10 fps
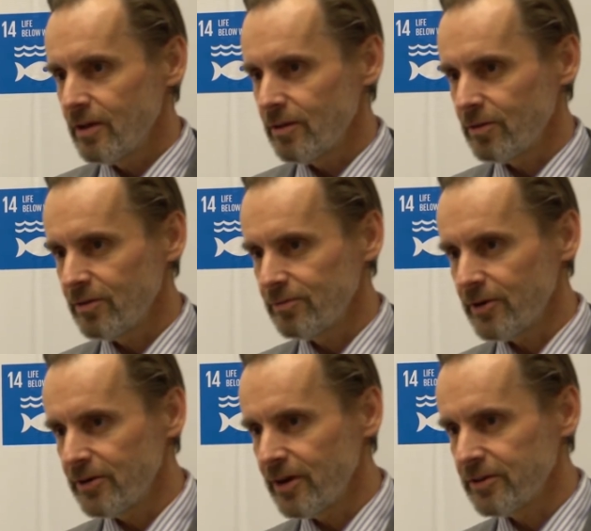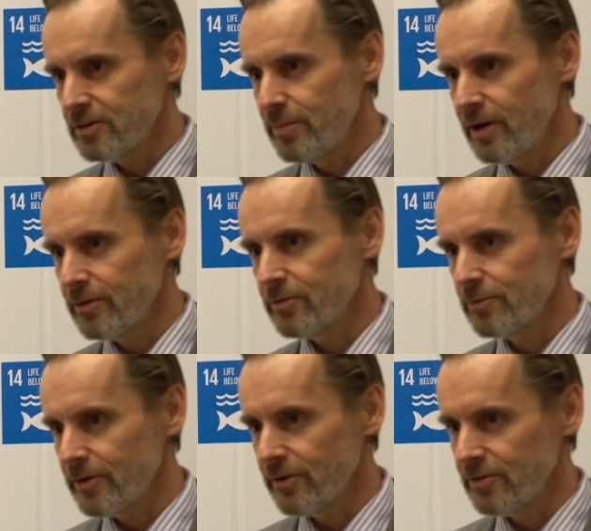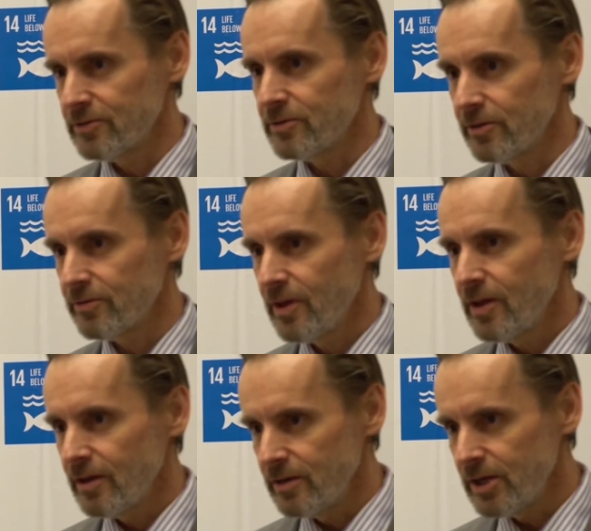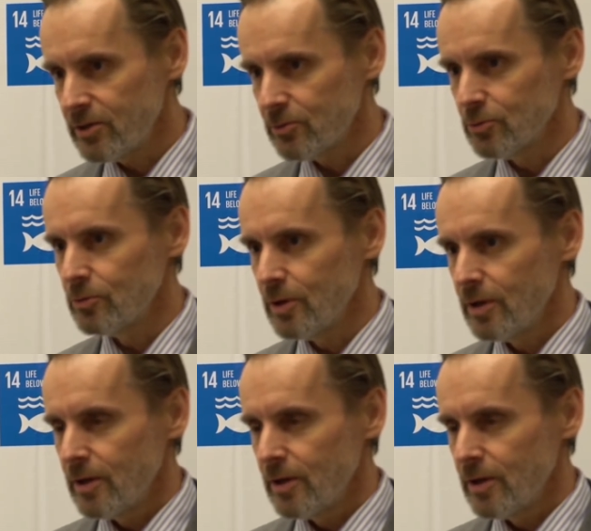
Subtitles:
that these very delicate balance of various interests need to